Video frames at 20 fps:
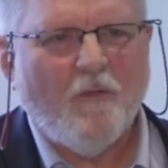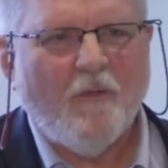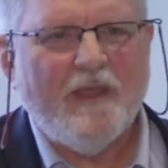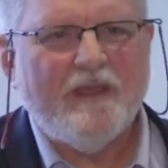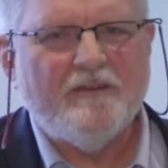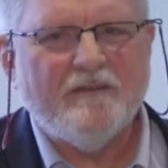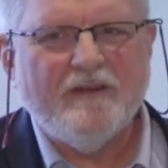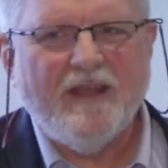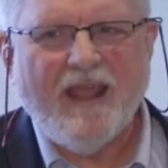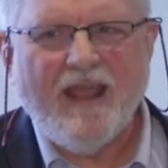
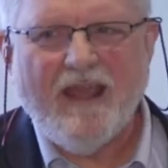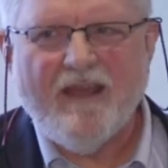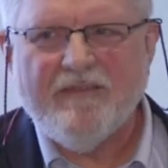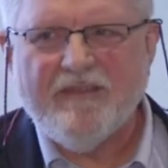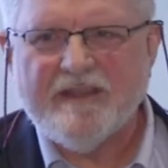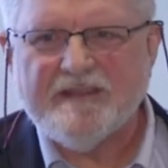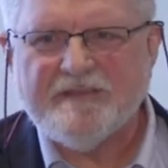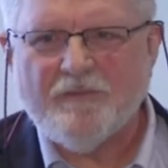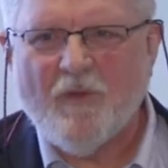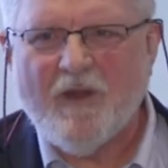We don't
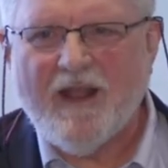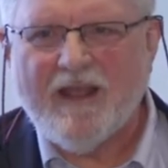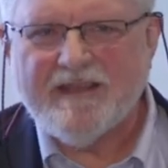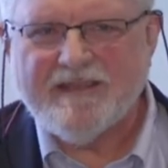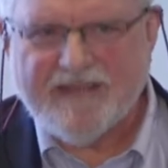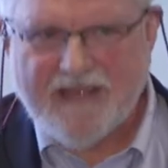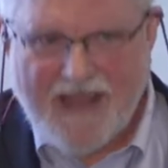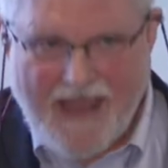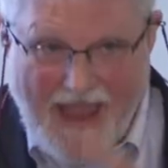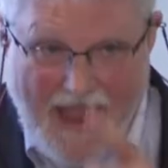have this. What I
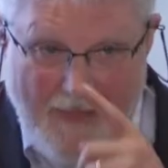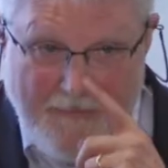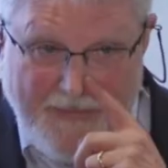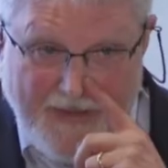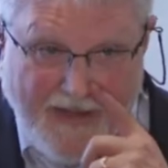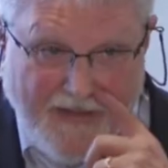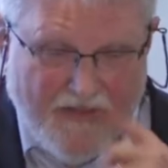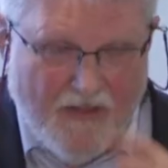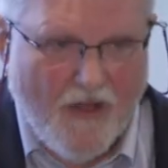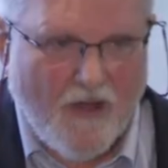see
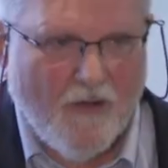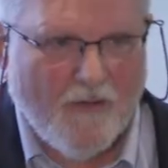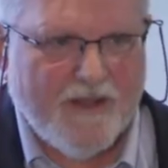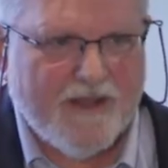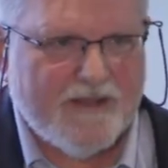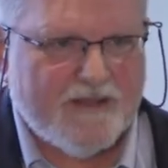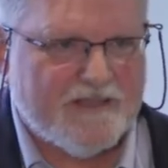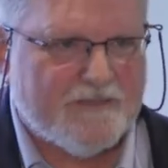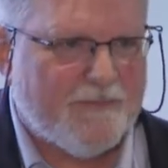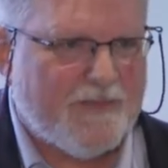happening though
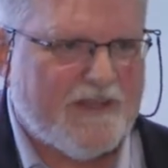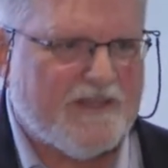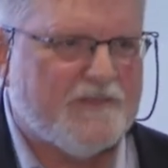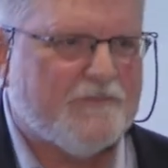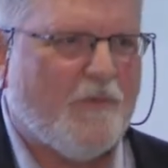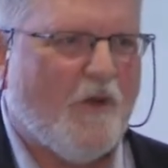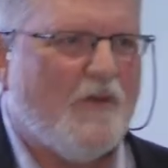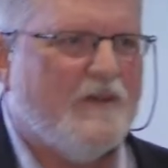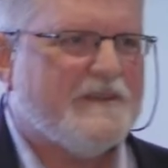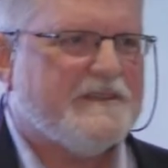is
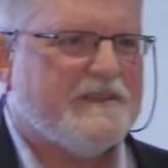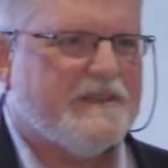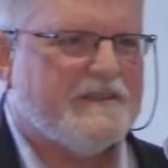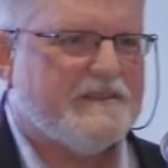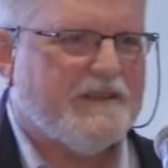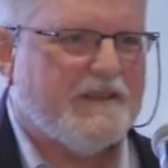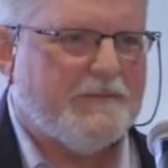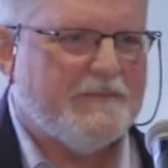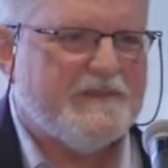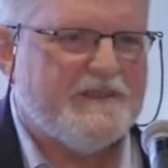bespoke
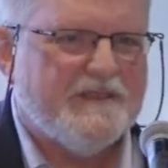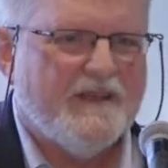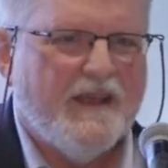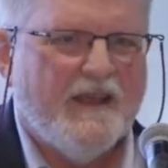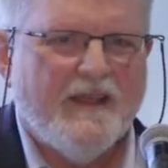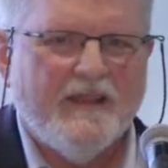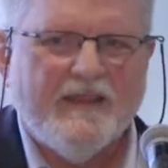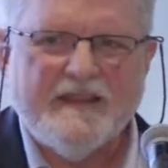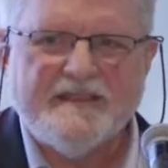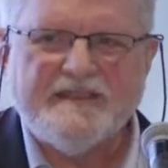systems
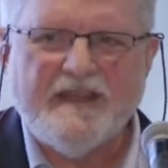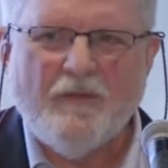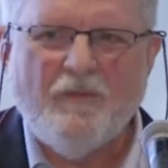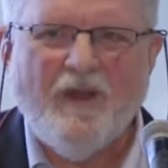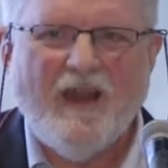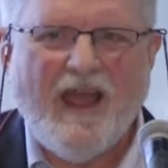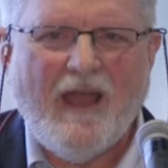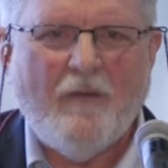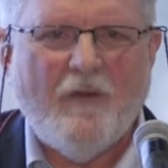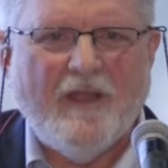that say,
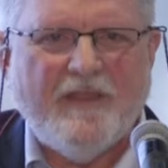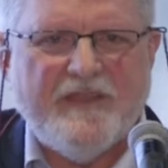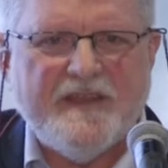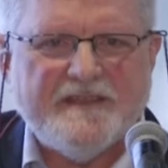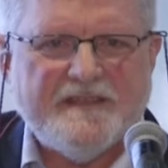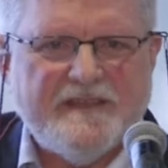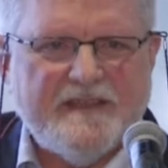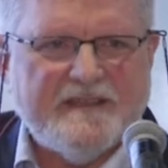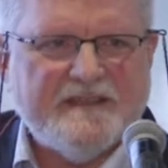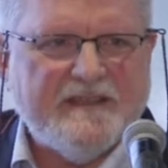well, I want
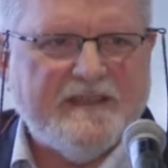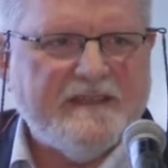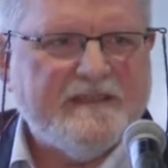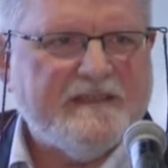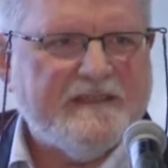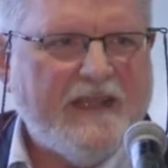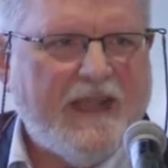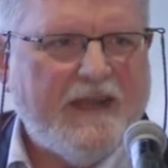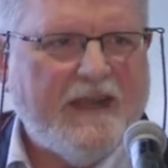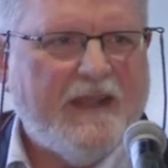this, this, this
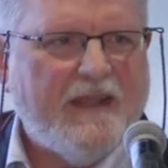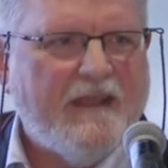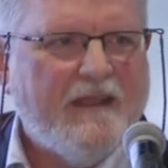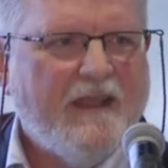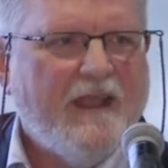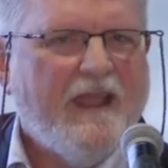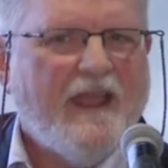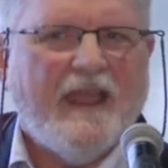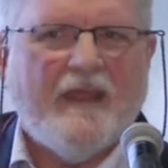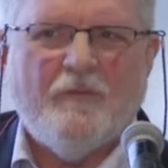data,
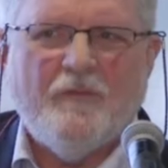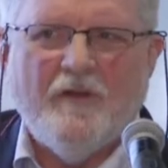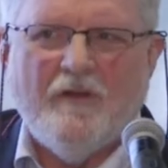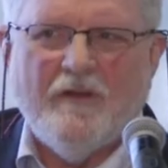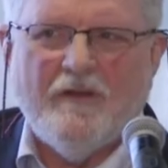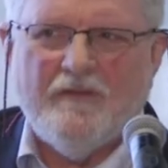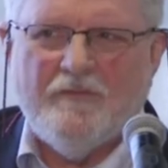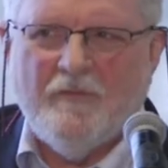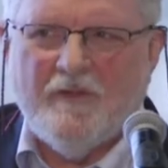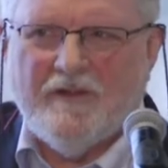and
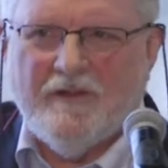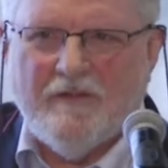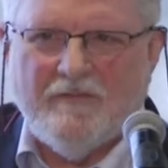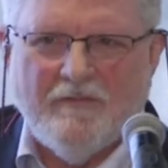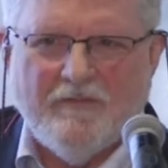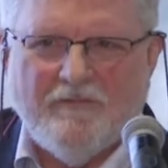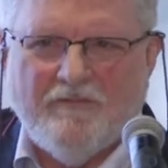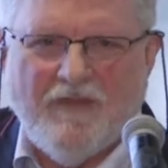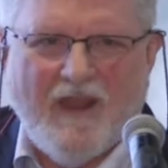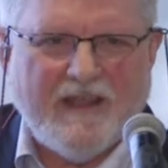we'll,
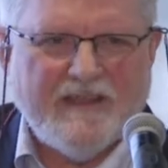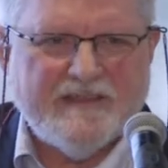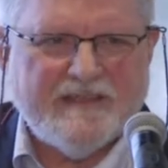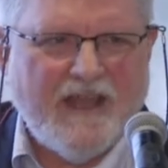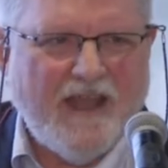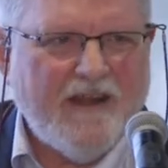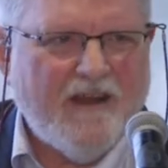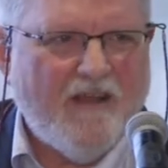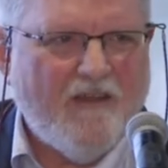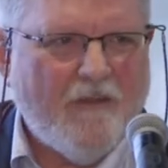we'll
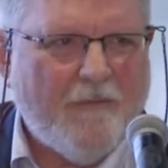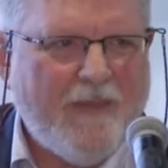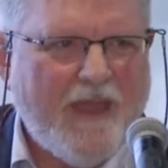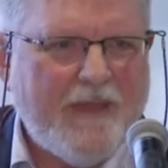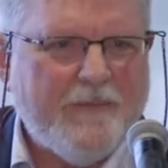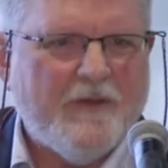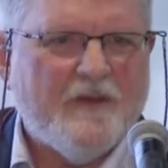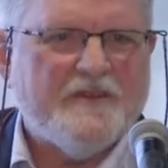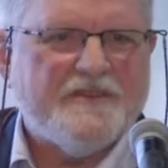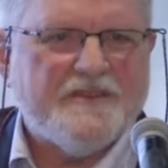sign all the
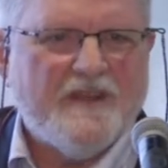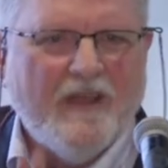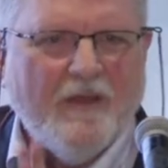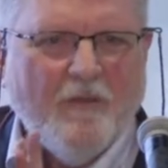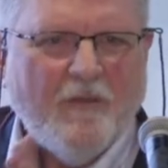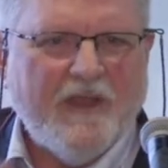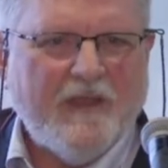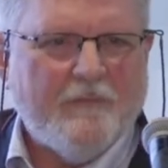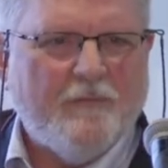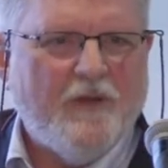papers,
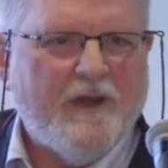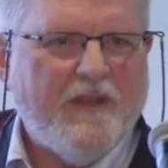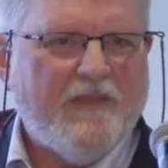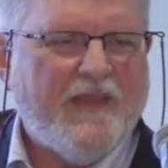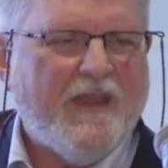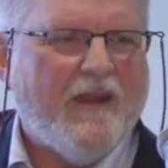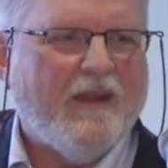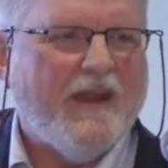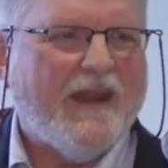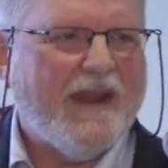we can put it
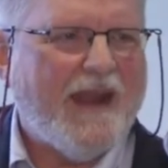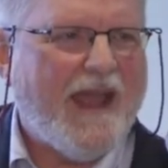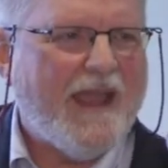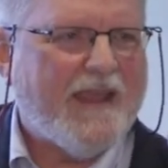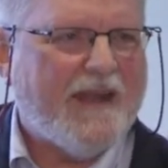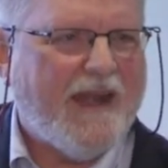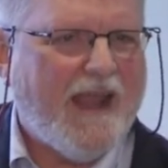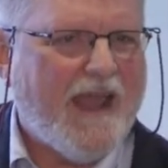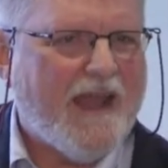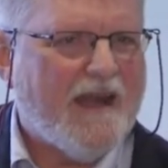there, and I
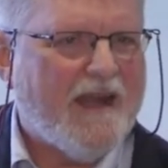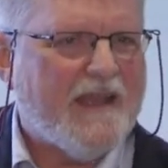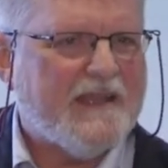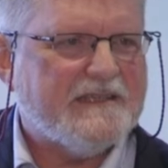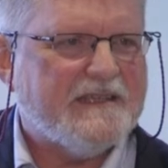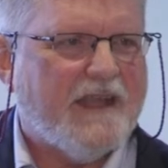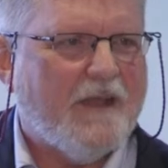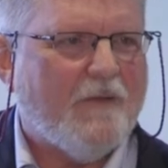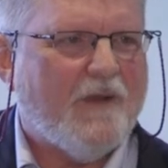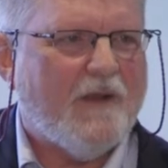can
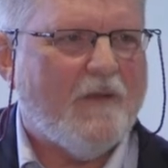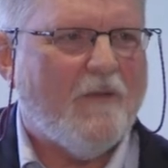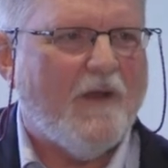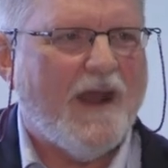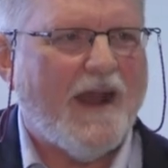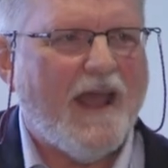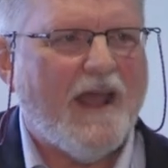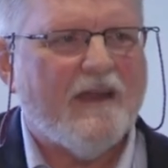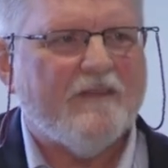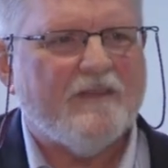analyze and get what I
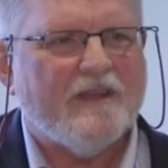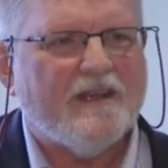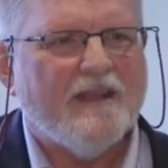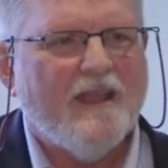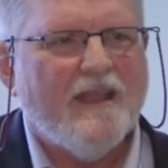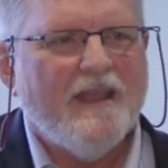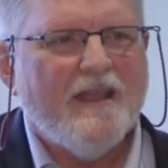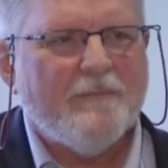want out of it.